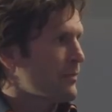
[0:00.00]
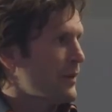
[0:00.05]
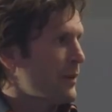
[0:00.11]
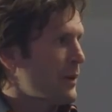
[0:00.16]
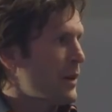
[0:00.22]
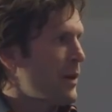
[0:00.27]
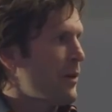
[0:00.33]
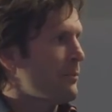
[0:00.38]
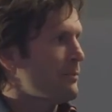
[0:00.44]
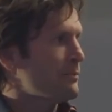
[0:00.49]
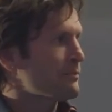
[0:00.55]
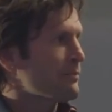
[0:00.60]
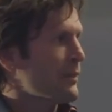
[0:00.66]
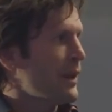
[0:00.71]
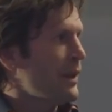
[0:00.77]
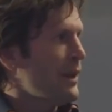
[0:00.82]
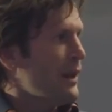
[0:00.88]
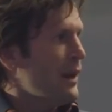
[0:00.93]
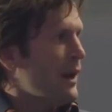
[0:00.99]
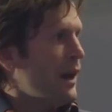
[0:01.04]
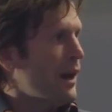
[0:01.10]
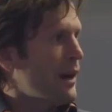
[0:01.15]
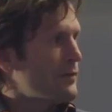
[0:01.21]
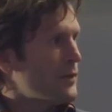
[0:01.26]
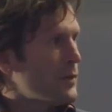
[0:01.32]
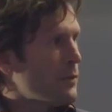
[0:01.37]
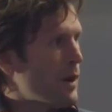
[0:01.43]
there we go.
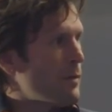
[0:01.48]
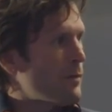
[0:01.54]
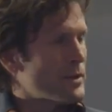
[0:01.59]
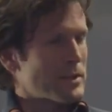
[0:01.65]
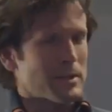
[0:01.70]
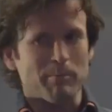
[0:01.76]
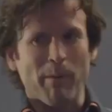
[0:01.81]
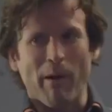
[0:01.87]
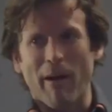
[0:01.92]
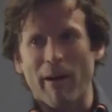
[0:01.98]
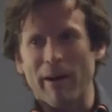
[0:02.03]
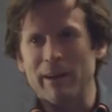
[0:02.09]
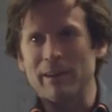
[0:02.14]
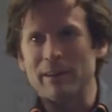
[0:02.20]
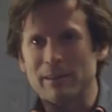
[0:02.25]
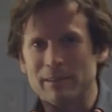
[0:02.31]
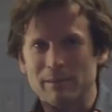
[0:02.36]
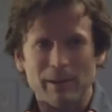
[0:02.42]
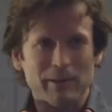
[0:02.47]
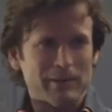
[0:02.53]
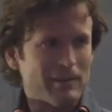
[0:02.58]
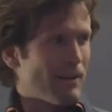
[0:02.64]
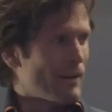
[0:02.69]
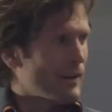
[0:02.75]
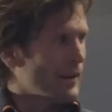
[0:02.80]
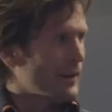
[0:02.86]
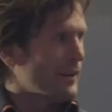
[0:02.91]
Uh, if you want, what's this Pari, you know,
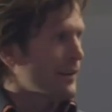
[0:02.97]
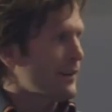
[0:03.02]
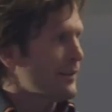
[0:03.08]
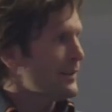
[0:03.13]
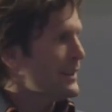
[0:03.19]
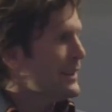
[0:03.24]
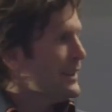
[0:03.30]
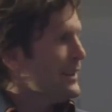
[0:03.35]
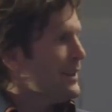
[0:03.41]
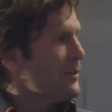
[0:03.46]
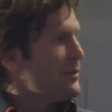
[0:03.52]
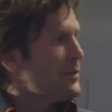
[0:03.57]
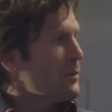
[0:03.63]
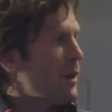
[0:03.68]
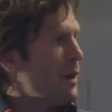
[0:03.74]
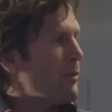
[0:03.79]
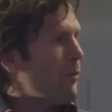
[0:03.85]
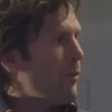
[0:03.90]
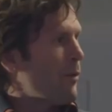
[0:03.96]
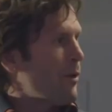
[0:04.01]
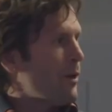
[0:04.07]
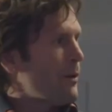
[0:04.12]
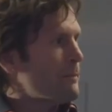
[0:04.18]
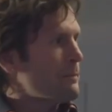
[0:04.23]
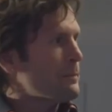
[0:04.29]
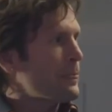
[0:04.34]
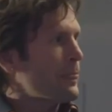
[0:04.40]
long hair. If you want
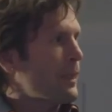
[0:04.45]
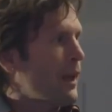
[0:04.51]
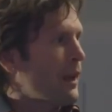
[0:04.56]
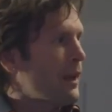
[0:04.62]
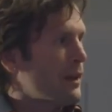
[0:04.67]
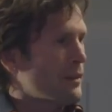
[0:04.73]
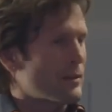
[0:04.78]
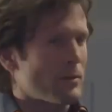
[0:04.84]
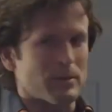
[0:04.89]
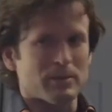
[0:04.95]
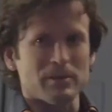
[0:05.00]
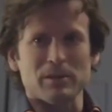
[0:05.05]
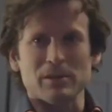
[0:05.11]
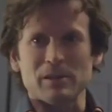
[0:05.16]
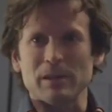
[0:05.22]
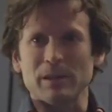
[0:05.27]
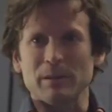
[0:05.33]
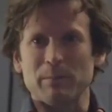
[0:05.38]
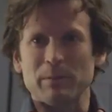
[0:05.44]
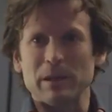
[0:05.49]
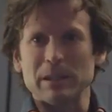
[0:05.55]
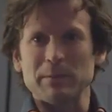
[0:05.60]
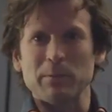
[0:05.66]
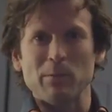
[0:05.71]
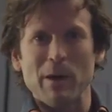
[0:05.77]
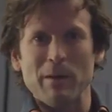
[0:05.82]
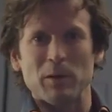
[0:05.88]
more, uh, of course, there's the
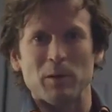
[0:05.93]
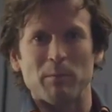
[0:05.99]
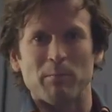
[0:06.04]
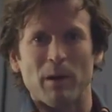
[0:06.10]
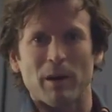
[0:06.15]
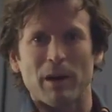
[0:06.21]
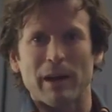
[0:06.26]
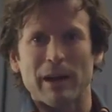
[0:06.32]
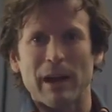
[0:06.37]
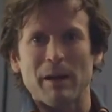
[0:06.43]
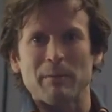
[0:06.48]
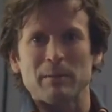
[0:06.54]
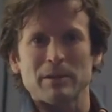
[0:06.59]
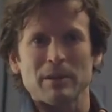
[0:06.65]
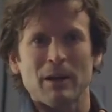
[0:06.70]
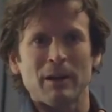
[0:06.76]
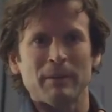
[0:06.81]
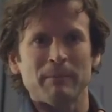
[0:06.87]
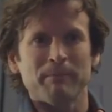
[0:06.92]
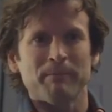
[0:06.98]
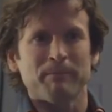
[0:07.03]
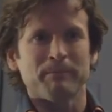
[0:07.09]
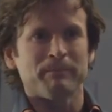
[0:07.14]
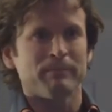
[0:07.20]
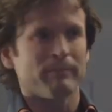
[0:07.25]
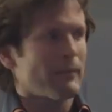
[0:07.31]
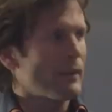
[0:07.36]
Predictable Revenue book on Amazon.
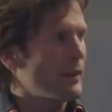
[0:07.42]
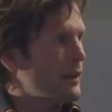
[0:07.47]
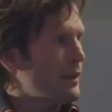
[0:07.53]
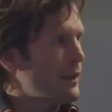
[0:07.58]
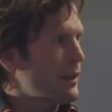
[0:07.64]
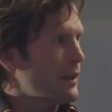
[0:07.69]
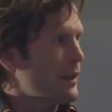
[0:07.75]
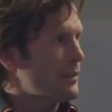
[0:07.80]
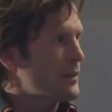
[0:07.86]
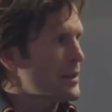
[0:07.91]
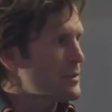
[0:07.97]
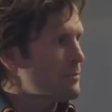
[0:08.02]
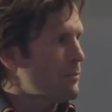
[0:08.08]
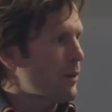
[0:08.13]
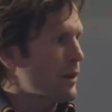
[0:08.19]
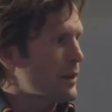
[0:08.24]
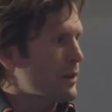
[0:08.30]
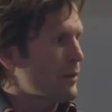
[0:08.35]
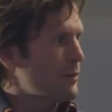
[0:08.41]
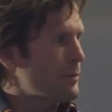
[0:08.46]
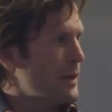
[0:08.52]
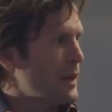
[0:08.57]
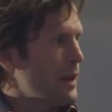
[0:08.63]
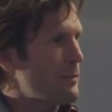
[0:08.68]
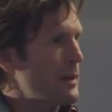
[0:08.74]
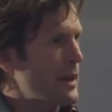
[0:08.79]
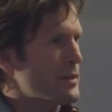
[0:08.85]
And this book will be
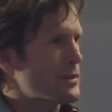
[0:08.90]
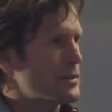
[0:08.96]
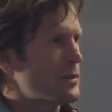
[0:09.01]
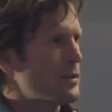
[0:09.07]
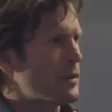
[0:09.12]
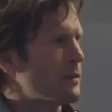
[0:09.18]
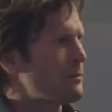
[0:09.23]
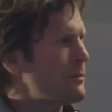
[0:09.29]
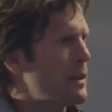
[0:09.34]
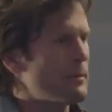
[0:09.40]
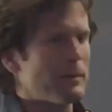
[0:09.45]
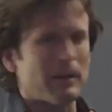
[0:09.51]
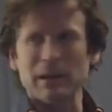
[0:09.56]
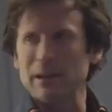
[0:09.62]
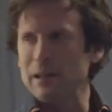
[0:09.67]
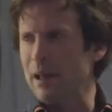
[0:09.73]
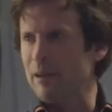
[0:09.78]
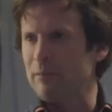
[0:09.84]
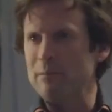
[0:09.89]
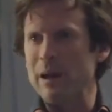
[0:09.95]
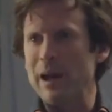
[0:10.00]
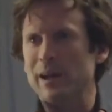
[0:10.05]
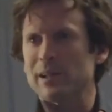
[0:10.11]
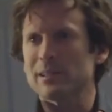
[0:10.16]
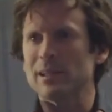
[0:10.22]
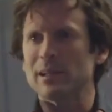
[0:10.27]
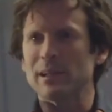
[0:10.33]
coming out soon. maybe I can have
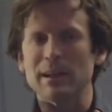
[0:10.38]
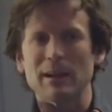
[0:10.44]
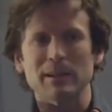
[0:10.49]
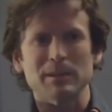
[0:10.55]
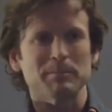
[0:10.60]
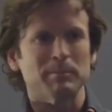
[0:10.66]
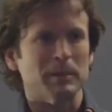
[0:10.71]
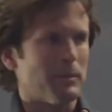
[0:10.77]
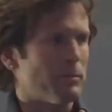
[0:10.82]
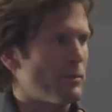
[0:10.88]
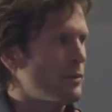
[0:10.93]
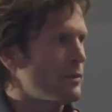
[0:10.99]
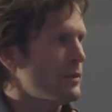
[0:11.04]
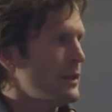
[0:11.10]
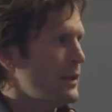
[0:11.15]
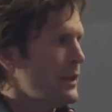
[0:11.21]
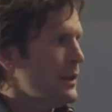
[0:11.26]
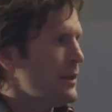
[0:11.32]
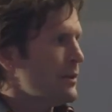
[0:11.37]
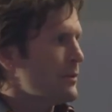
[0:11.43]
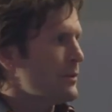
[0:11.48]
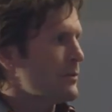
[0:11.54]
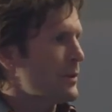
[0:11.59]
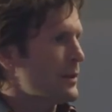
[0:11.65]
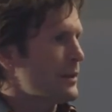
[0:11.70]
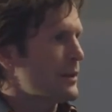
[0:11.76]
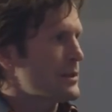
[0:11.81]
Max send it out to people
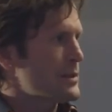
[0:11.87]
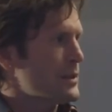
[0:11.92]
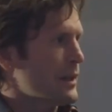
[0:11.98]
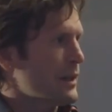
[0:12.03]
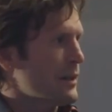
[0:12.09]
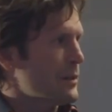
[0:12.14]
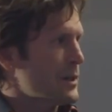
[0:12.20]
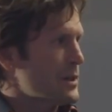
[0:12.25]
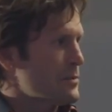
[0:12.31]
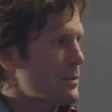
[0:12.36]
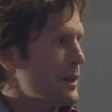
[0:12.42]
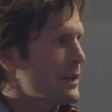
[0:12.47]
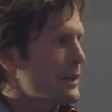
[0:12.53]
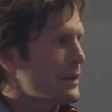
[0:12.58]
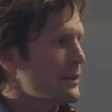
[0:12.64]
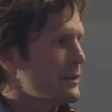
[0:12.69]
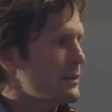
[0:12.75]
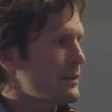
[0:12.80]
when this uh, when it's ready.